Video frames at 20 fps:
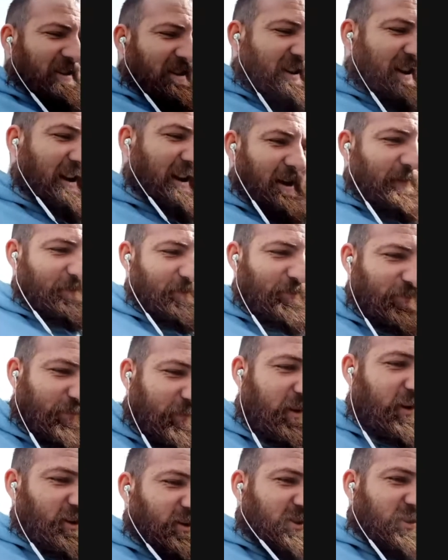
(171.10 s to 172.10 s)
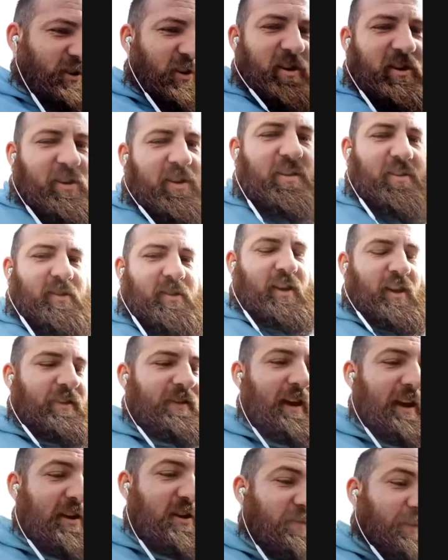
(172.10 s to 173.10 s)
Yeah. So, and
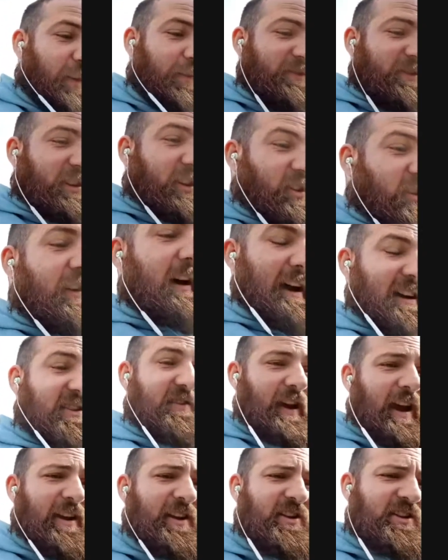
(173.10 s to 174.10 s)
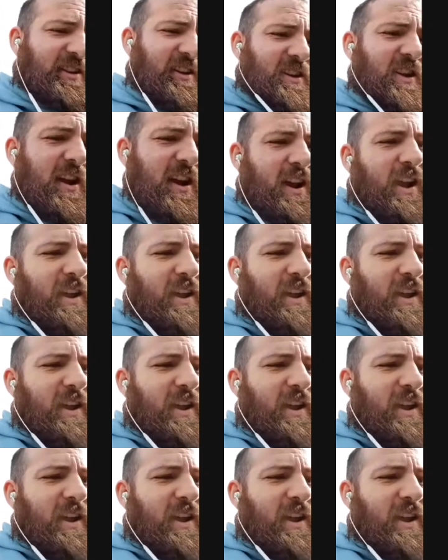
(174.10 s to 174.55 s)
then you've obviously got the likes of Henderson.